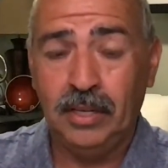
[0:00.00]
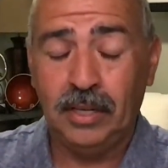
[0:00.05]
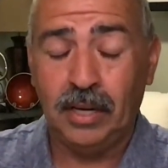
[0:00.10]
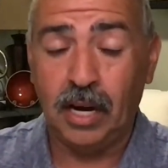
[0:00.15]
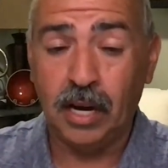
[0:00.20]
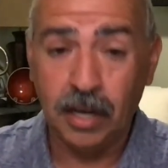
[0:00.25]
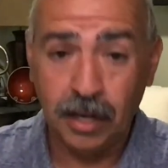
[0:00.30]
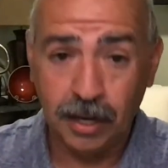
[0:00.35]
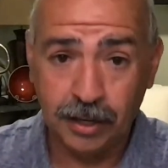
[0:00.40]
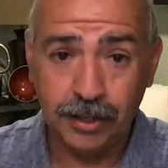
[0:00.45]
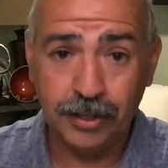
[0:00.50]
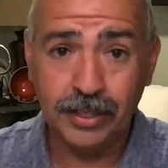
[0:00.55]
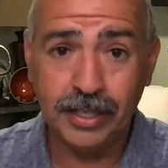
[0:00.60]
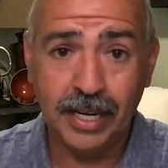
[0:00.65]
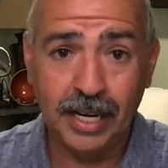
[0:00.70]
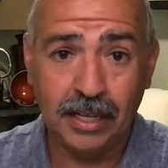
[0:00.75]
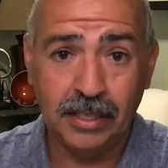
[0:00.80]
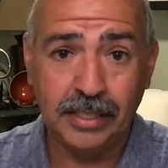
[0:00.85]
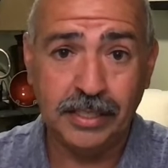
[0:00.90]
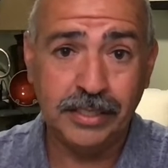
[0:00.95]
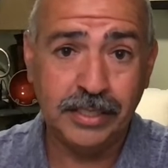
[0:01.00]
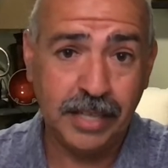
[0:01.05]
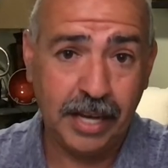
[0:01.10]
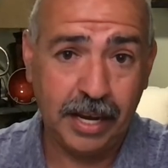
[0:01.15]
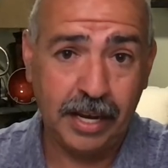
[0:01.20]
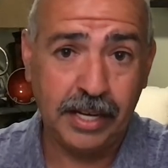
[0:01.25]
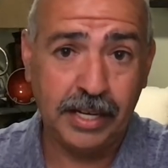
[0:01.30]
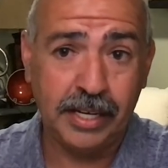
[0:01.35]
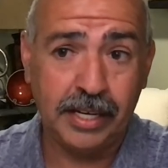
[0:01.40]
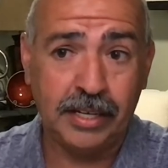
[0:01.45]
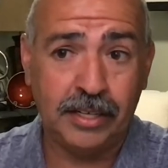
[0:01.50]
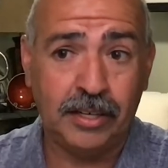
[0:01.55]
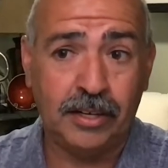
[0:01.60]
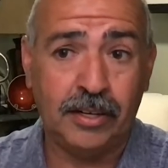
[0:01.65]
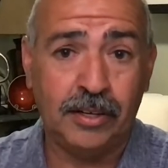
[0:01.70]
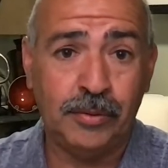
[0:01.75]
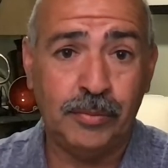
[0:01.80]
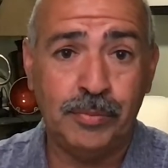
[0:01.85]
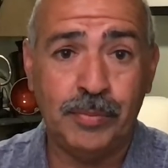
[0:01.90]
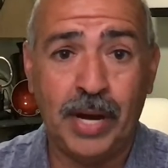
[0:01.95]
a 100-gallon tank in
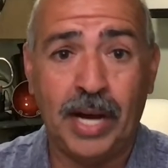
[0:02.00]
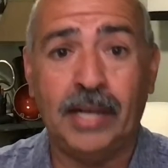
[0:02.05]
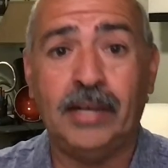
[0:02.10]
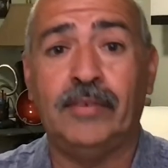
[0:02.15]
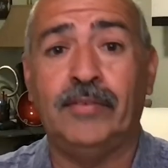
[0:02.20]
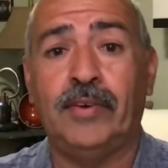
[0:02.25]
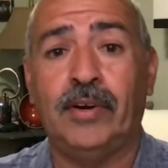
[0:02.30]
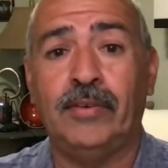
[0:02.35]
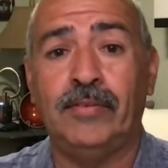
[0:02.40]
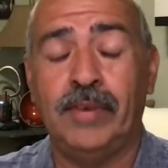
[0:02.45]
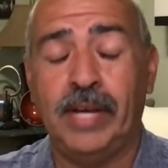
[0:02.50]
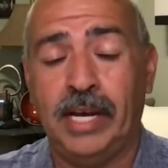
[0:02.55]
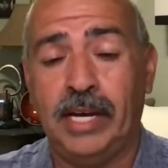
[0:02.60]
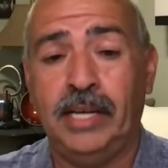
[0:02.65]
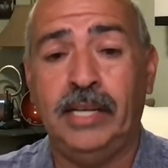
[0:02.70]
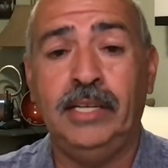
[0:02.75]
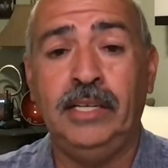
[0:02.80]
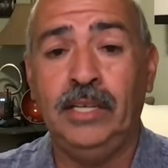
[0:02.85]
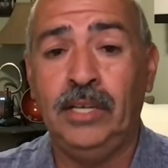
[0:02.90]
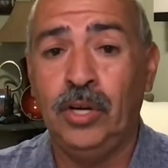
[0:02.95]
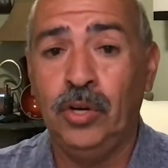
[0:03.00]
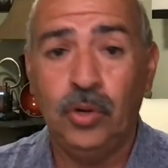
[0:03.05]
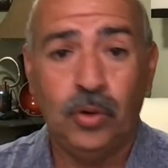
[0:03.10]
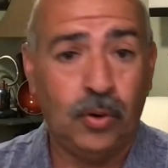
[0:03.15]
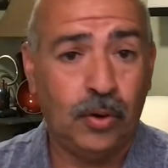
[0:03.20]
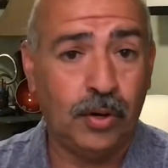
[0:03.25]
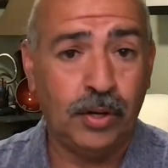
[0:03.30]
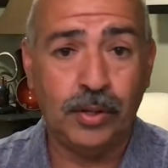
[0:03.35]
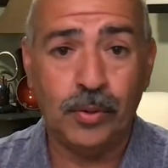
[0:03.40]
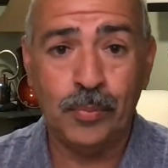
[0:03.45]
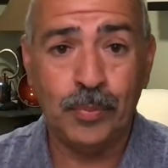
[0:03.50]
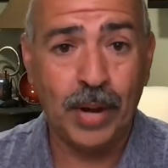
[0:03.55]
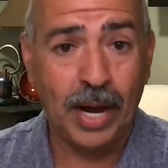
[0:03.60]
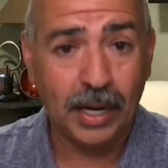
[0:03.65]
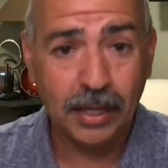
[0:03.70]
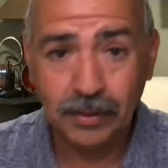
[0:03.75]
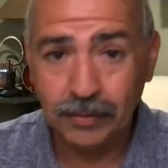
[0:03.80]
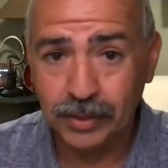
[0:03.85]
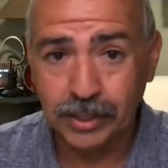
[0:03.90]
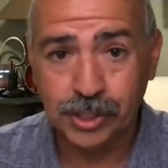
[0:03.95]
our back of our van or in the
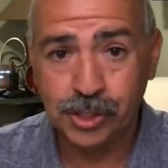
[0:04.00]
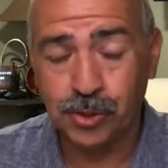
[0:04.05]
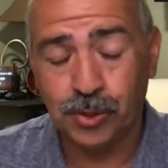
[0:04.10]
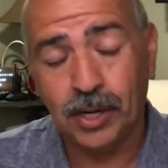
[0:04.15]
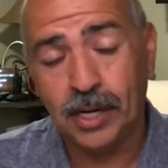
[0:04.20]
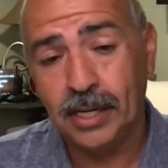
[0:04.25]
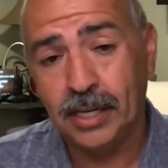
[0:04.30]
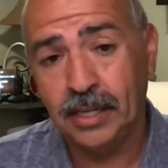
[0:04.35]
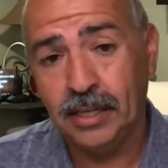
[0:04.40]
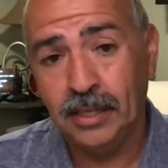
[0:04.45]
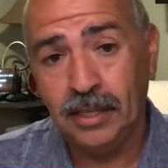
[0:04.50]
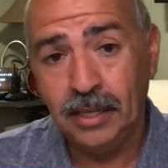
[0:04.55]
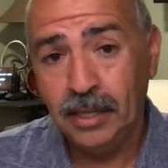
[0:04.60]
back of a truck,